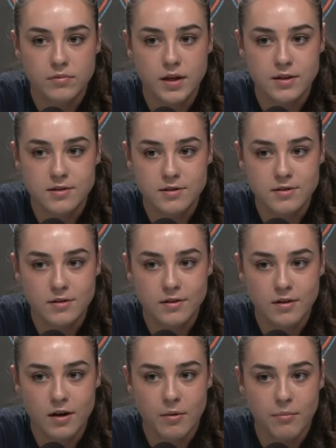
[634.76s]
It's
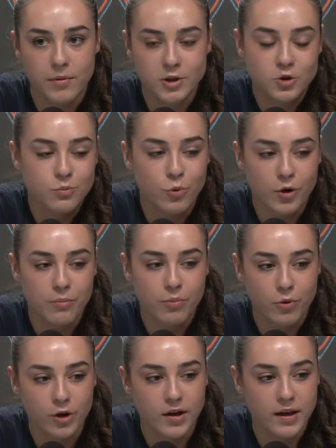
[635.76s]
a much more
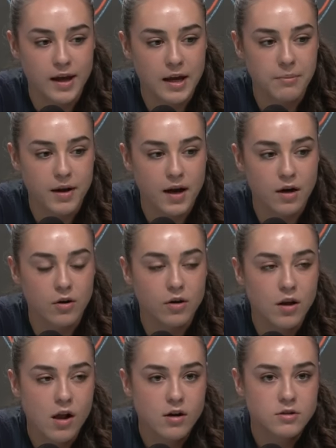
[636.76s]
important game now.
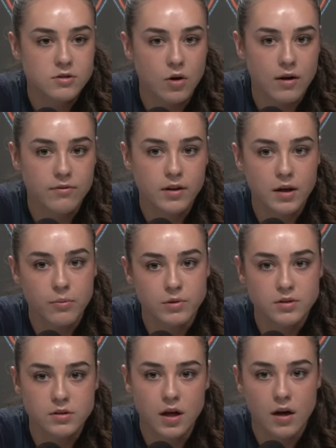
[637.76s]
So I feel like
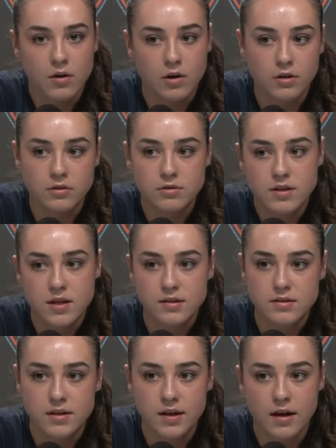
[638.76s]
once you count all those
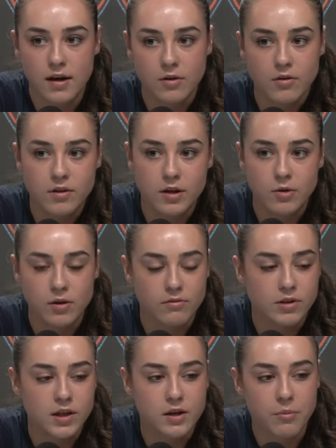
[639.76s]
things in, I don't think you can
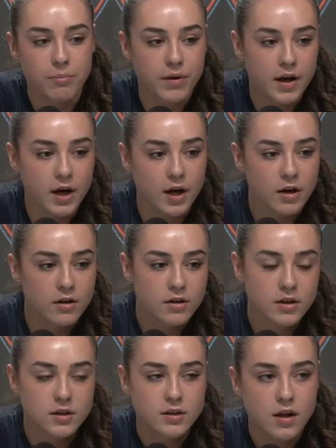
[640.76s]
really compare
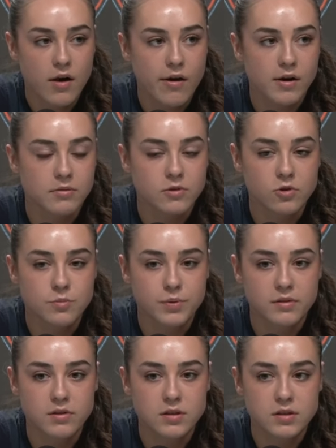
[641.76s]
those
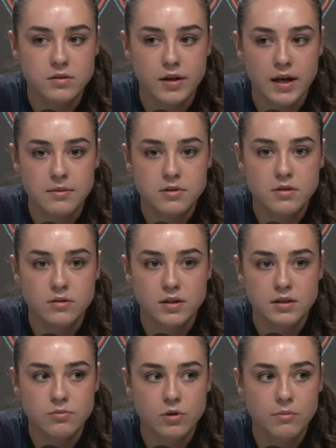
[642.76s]
previous two games to
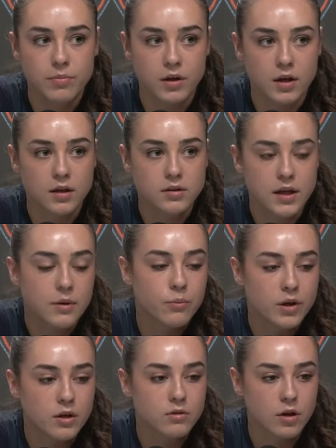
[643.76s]
this one. But can
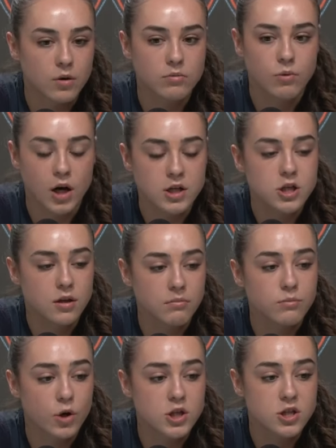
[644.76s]
we, you know, watch
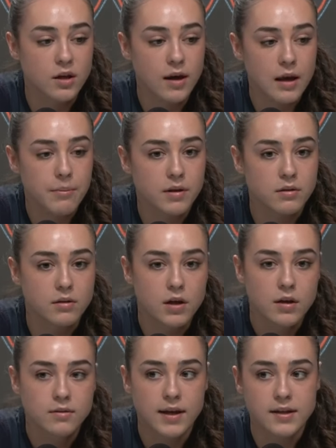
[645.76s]
the game and
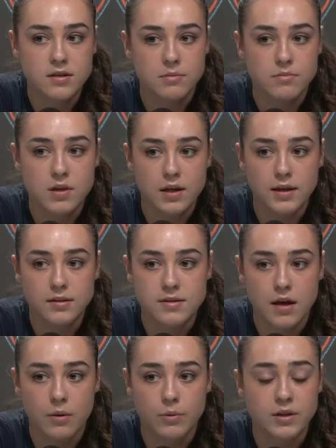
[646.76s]
take some things
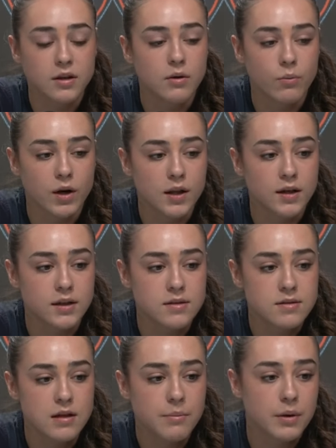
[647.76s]
that we did well
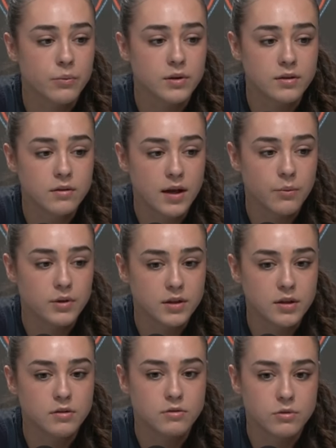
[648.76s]
against them and that we
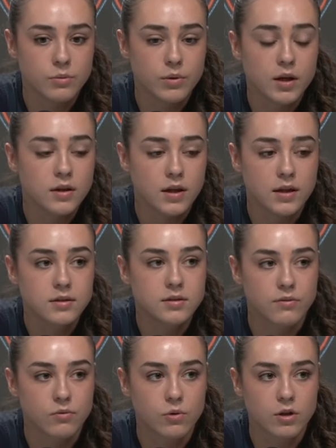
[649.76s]
didn't do well? Yes,
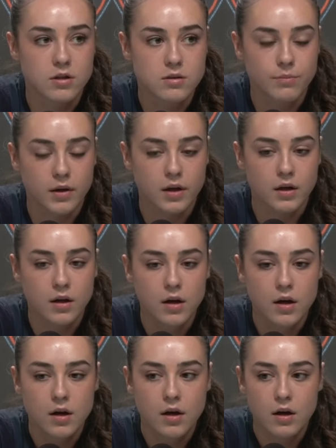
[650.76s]
of course. But
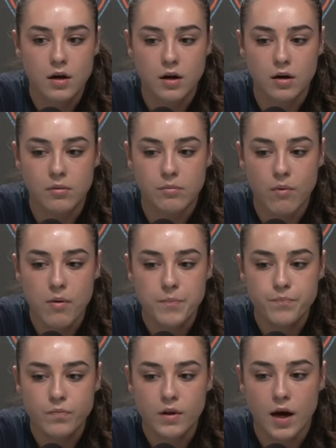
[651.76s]
I
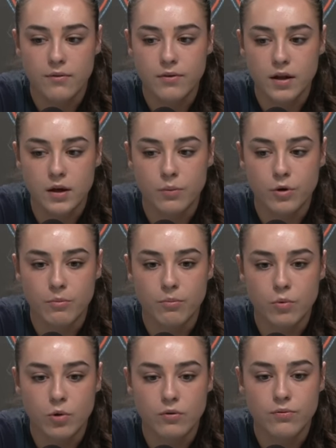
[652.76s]
feel like we're
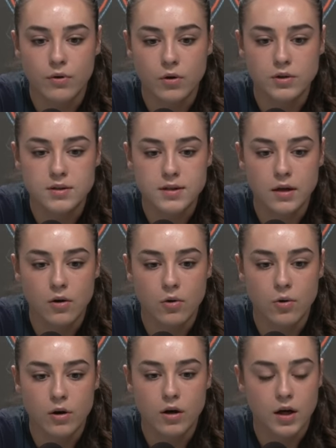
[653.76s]
more focusing
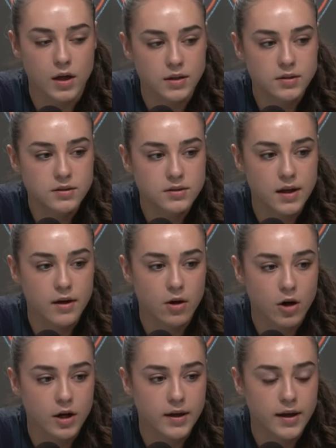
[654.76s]
on us and
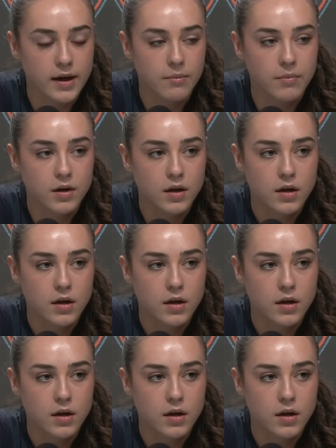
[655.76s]
our game.